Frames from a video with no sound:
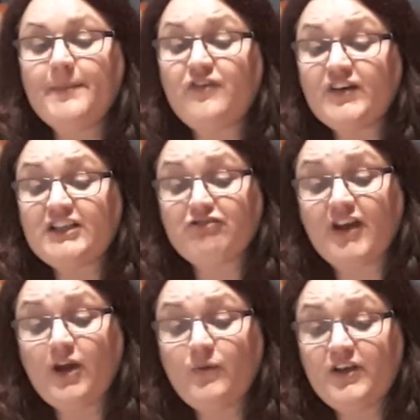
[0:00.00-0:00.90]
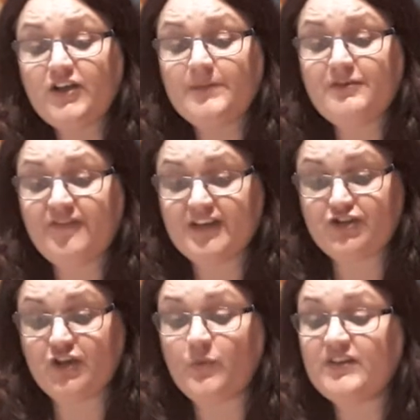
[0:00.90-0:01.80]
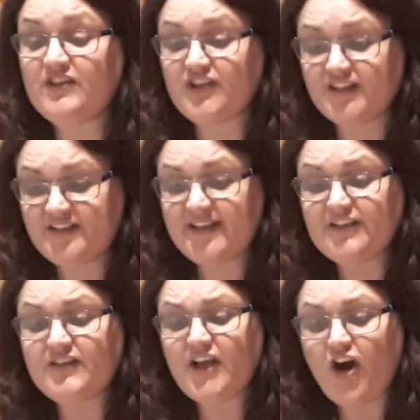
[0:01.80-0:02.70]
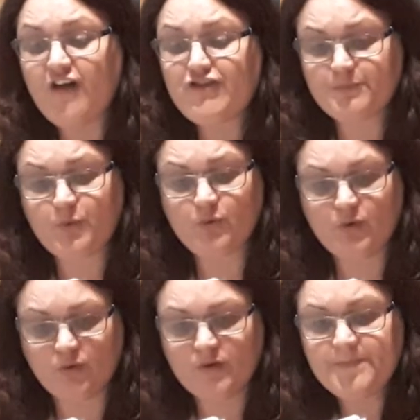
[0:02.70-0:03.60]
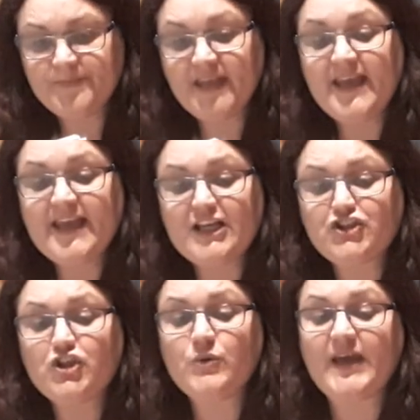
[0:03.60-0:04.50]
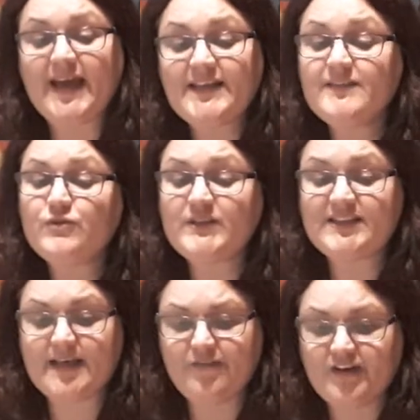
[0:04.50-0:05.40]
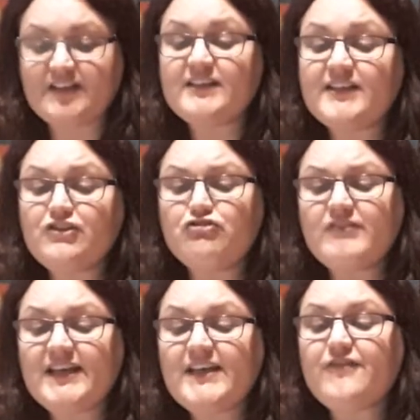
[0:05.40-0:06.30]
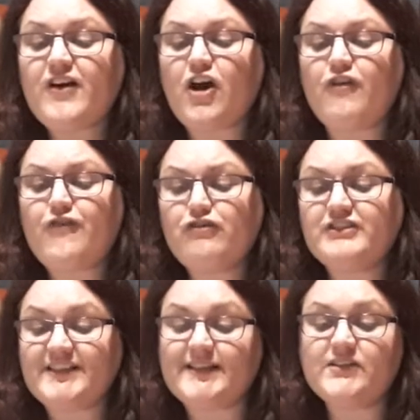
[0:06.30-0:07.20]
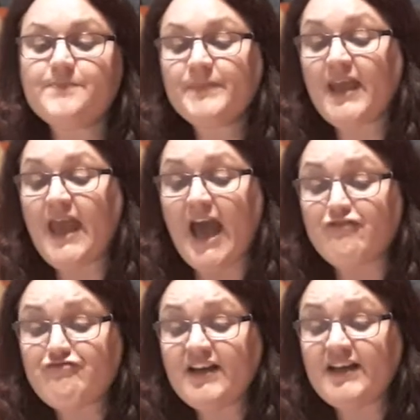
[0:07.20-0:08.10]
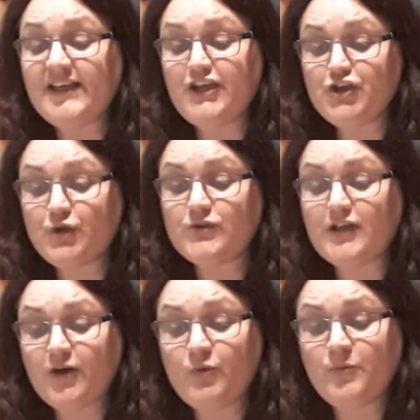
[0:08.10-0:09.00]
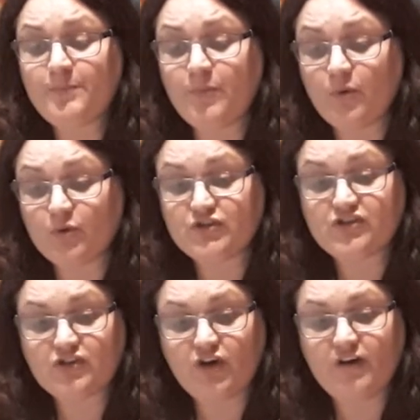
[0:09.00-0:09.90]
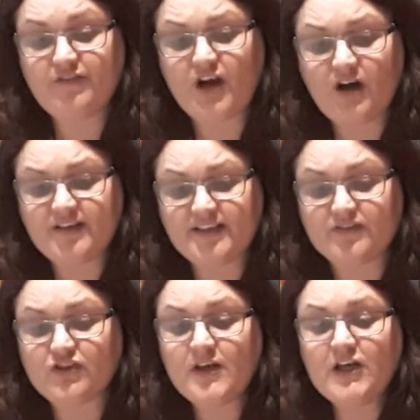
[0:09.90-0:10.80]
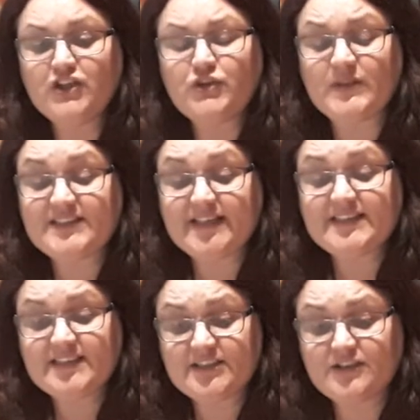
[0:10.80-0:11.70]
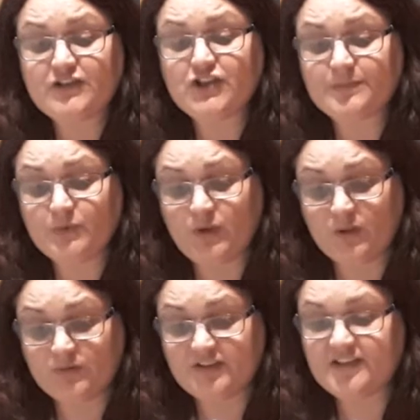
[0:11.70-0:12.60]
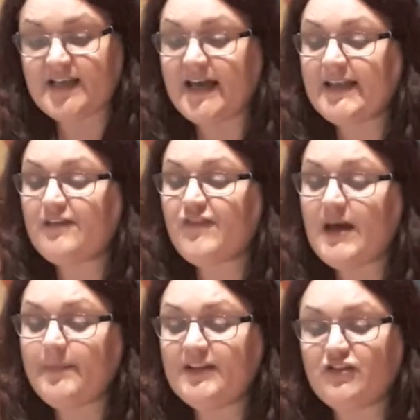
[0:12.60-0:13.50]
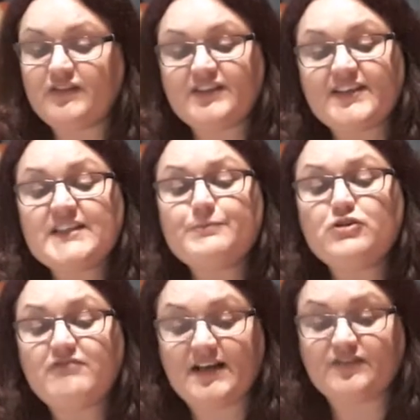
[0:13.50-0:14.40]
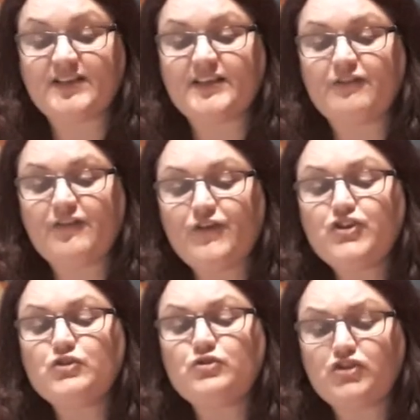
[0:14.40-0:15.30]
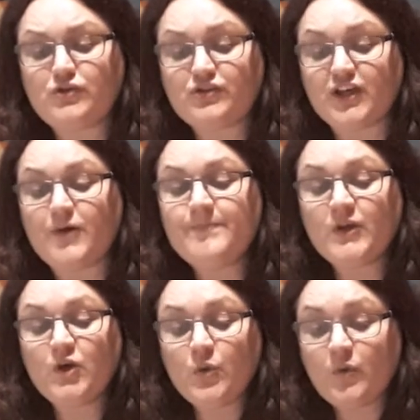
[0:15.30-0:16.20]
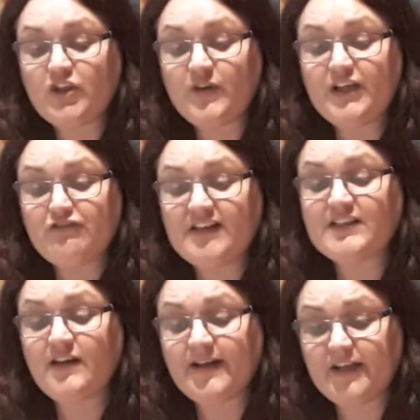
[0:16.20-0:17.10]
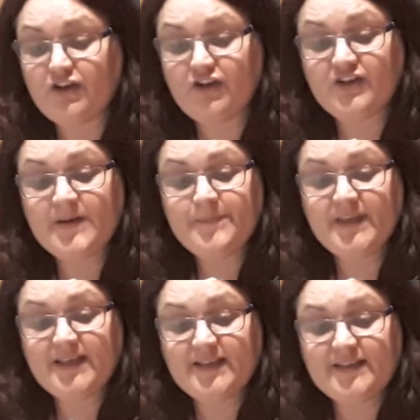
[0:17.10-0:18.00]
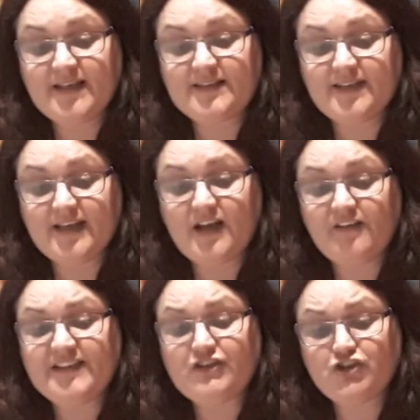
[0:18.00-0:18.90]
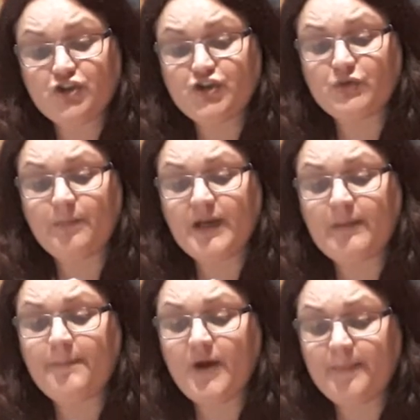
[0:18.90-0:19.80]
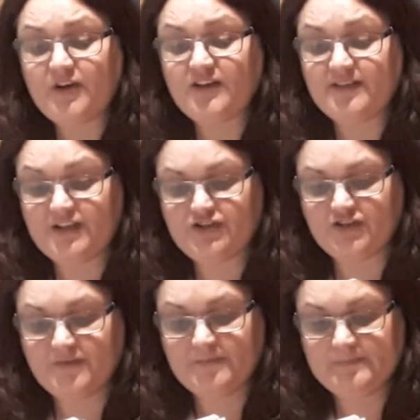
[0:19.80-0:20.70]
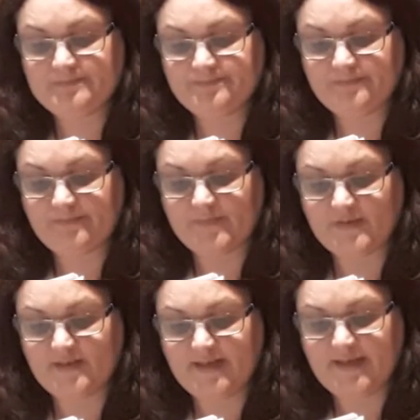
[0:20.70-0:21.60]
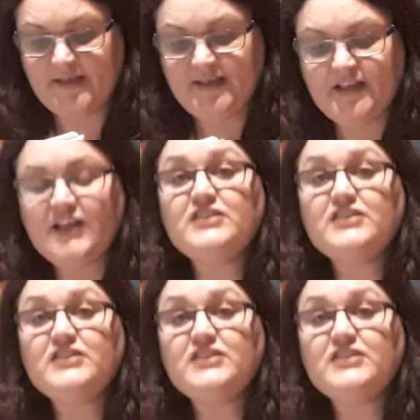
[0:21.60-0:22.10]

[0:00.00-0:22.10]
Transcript: Before this draconian provision was inserted into the Irish Poor Law in June 1847, the central relief authorities had regularly used local boards of guardians to extend assistance to smallholders and their families on the sensible grounds that a refusal to do so would only increase the likelihood that their current destitution will become a permanent condition. Okay?